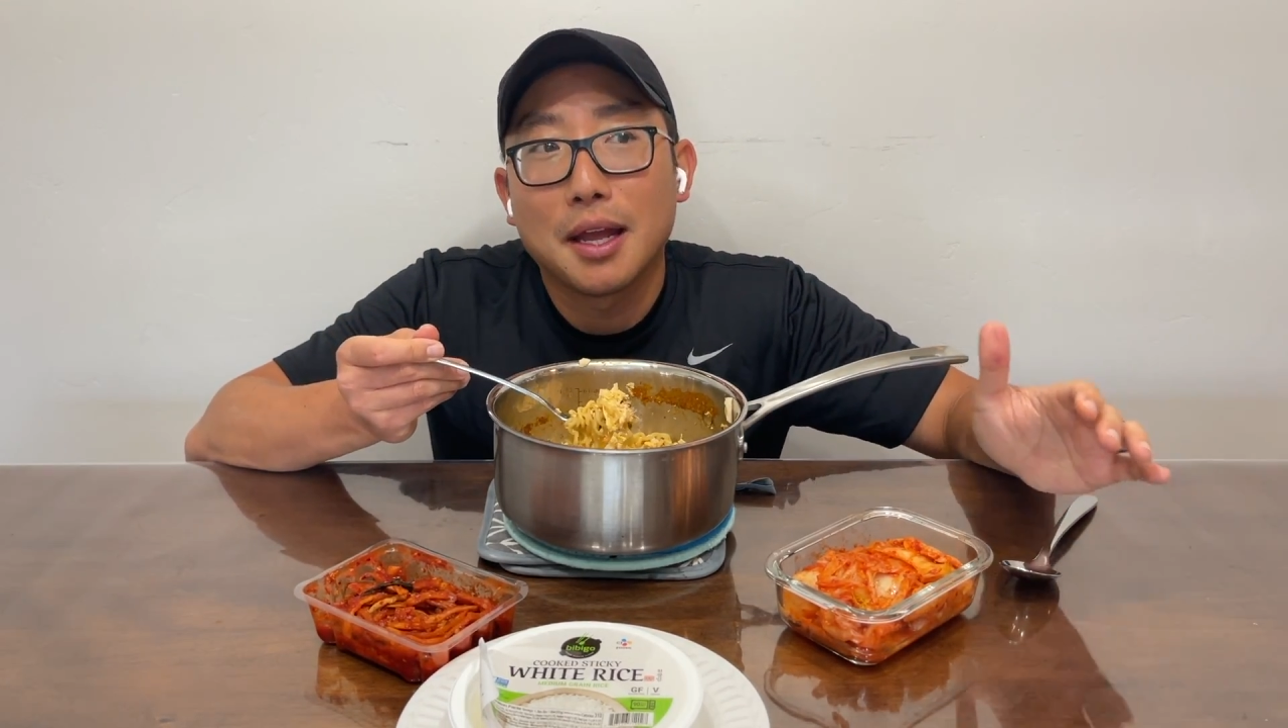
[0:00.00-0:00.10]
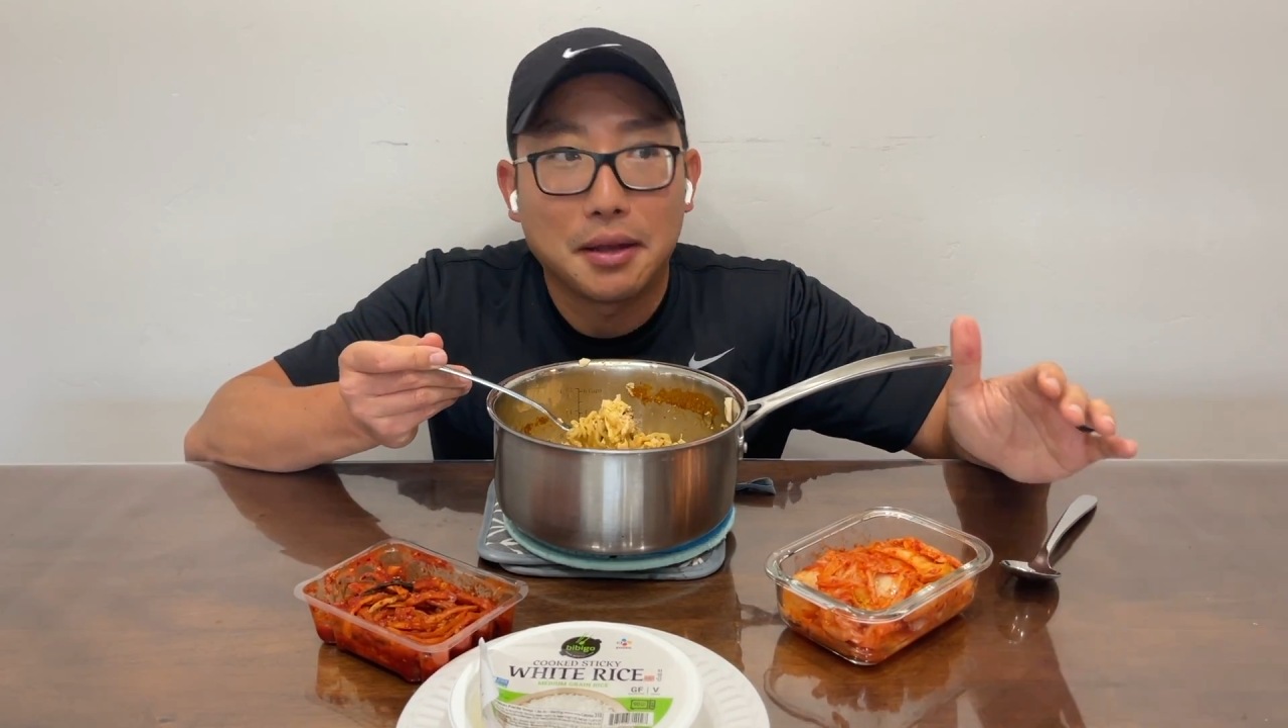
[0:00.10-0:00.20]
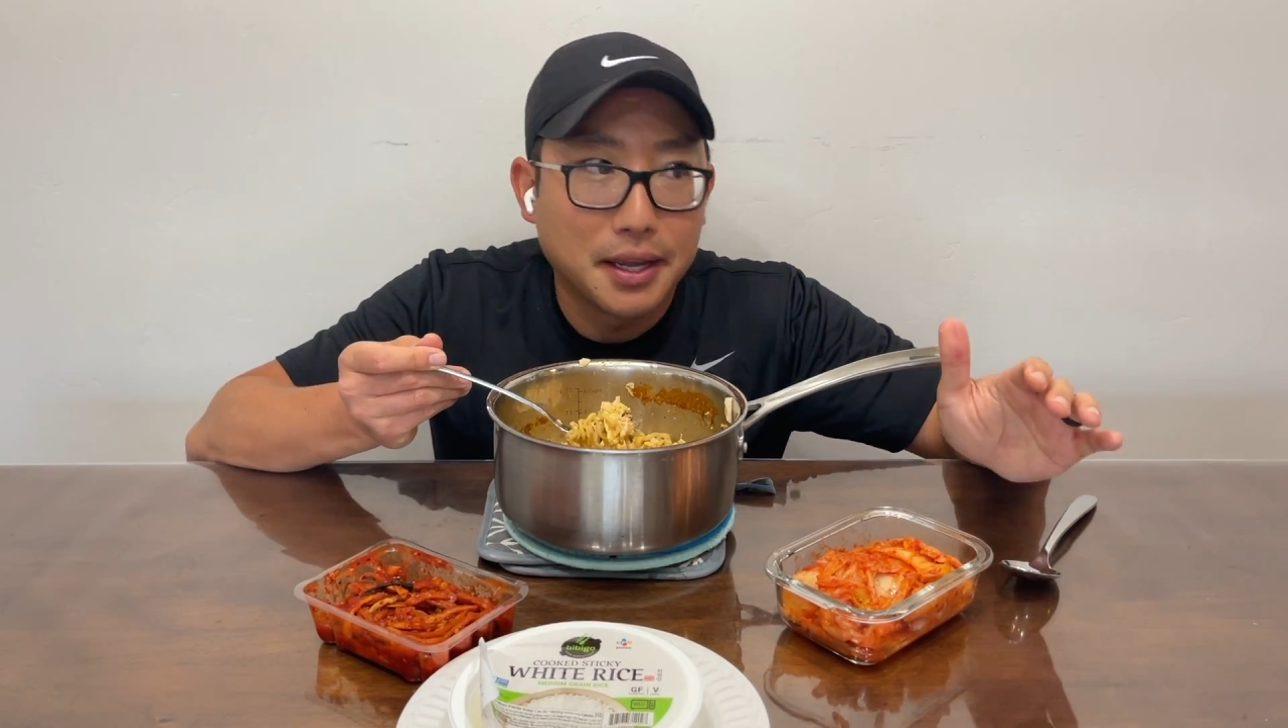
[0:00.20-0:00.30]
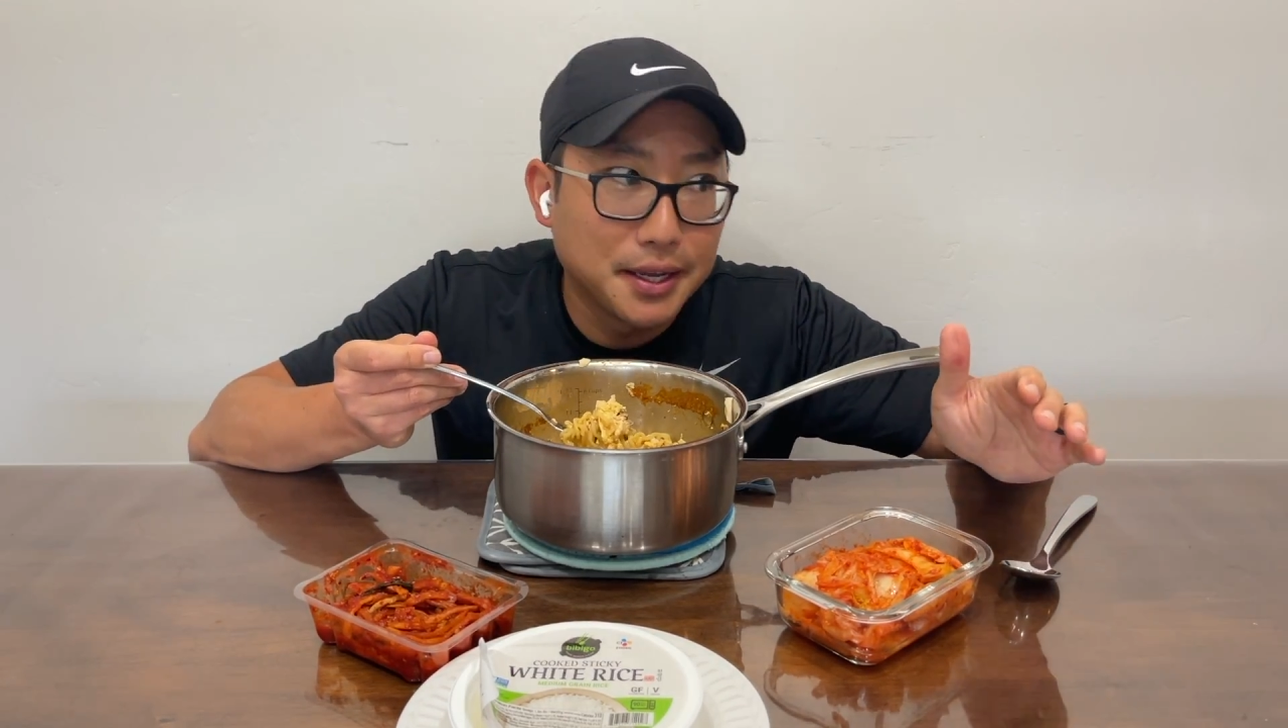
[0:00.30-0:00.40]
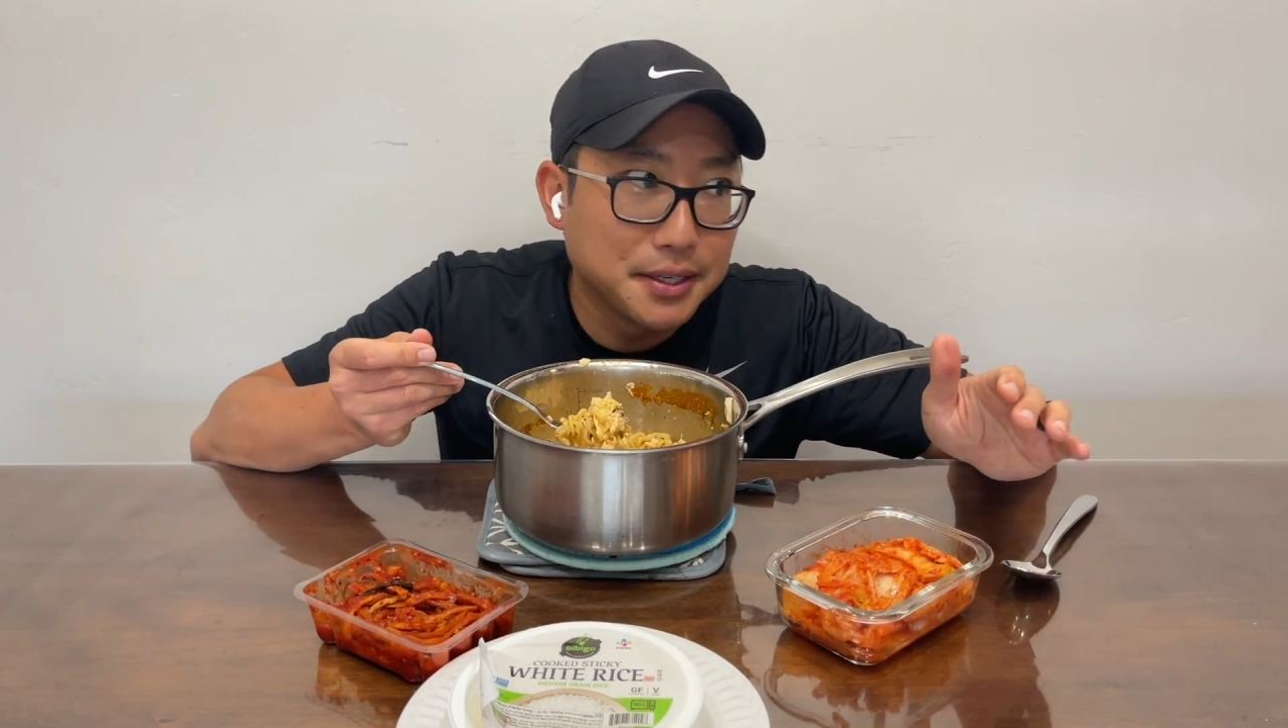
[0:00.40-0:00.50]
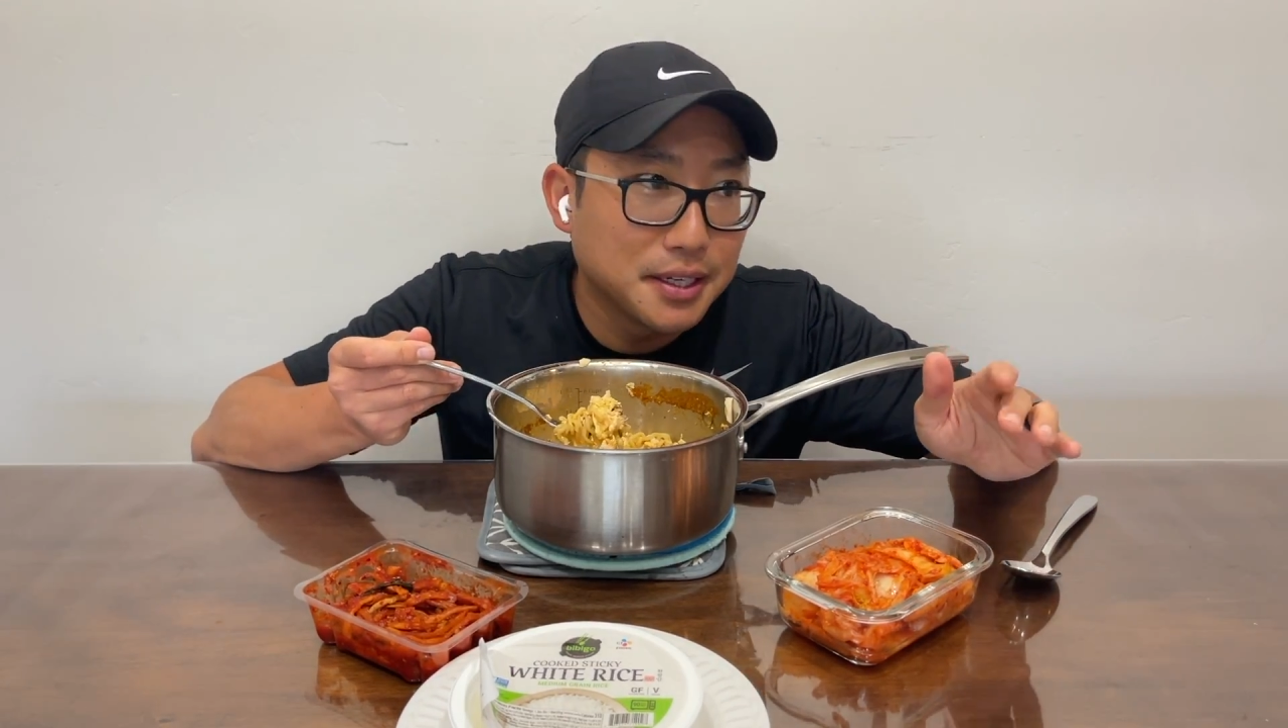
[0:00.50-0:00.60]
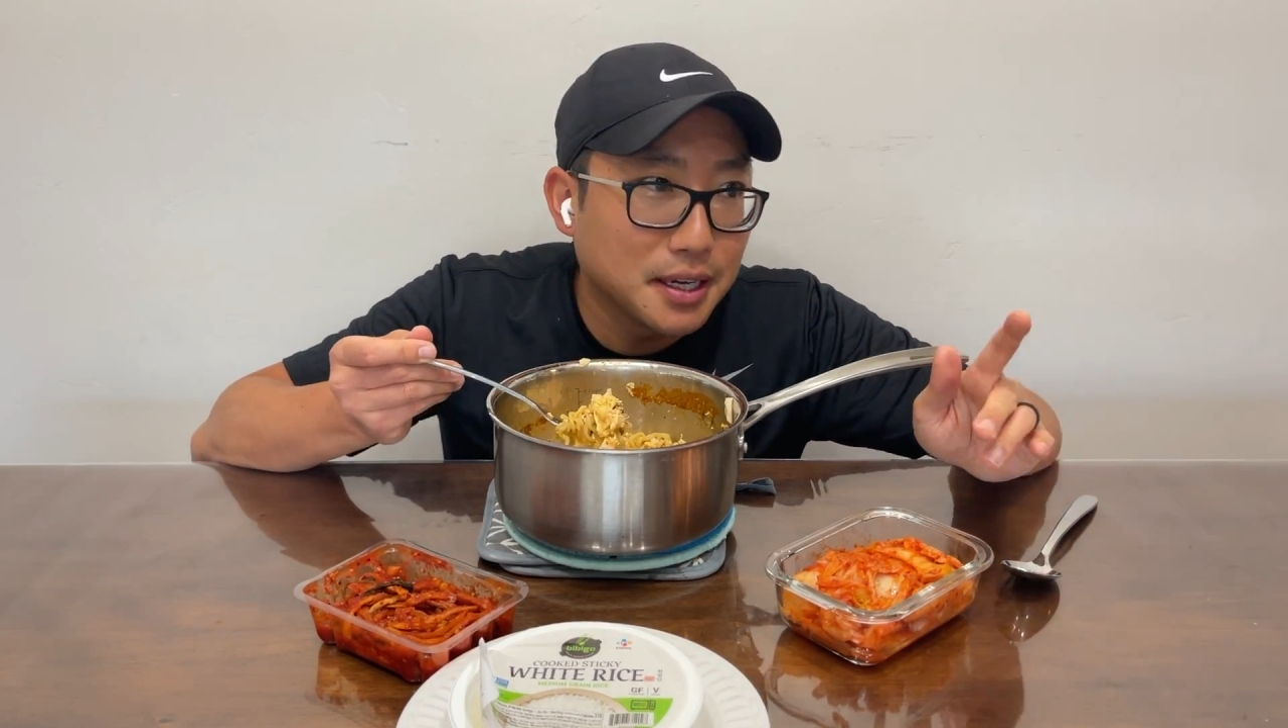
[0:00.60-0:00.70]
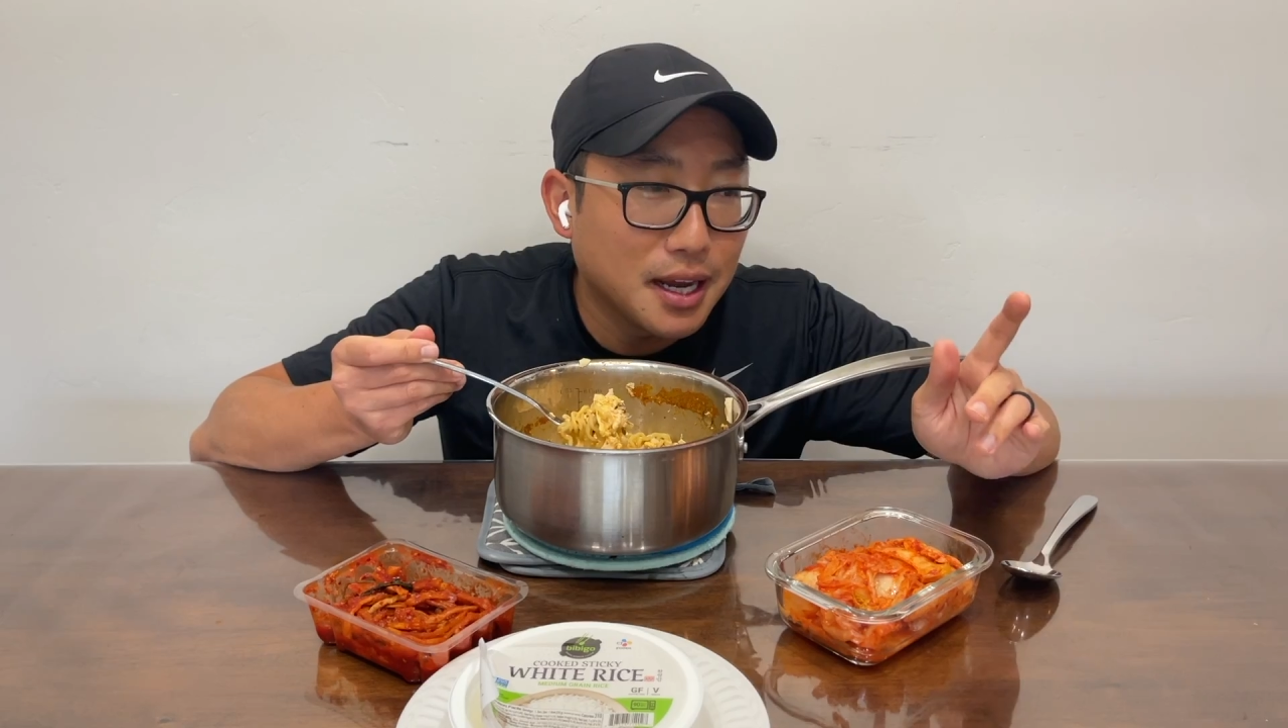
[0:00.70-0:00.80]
And